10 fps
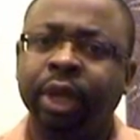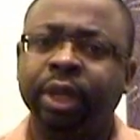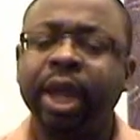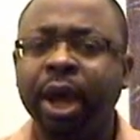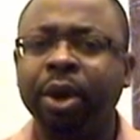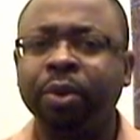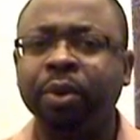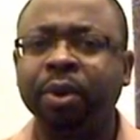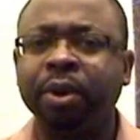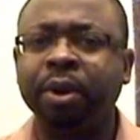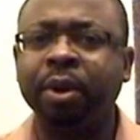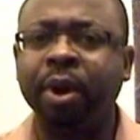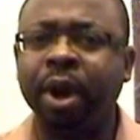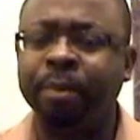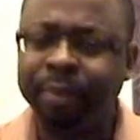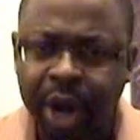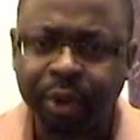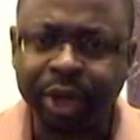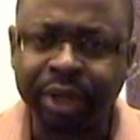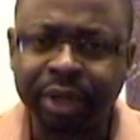Now, a
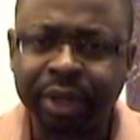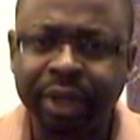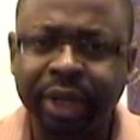berry